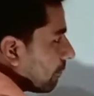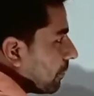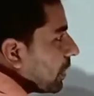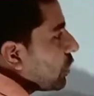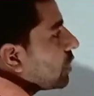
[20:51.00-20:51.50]

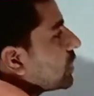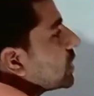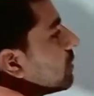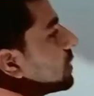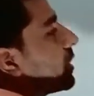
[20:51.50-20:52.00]
if we draw
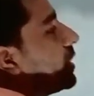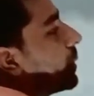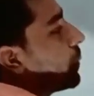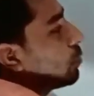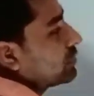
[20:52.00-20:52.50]
this vector in
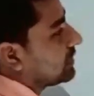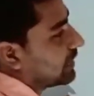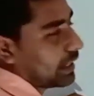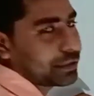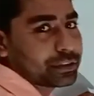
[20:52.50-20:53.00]
the
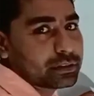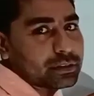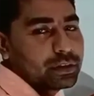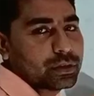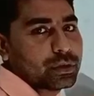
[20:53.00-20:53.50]
opposite
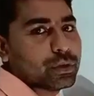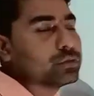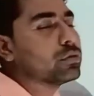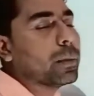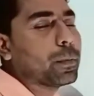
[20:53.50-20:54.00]
direction,
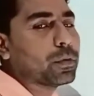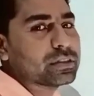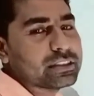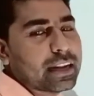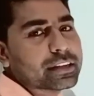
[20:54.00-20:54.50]
so
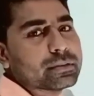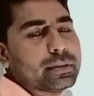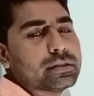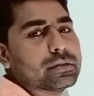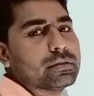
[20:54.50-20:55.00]
opposite
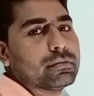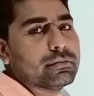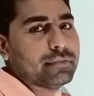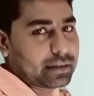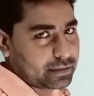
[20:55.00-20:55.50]
direction means
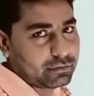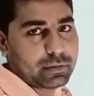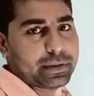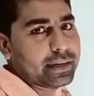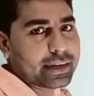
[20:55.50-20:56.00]
vector
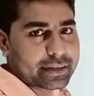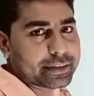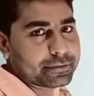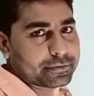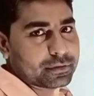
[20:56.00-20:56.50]
will be
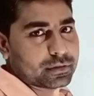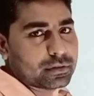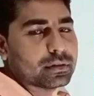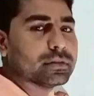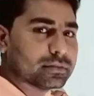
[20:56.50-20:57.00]
negative.
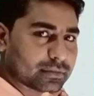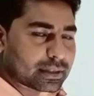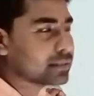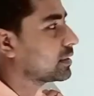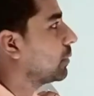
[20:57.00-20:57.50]

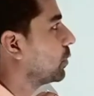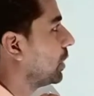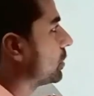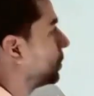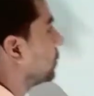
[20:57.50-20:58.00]
That's I'm
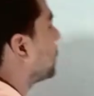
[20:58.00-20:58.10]
going to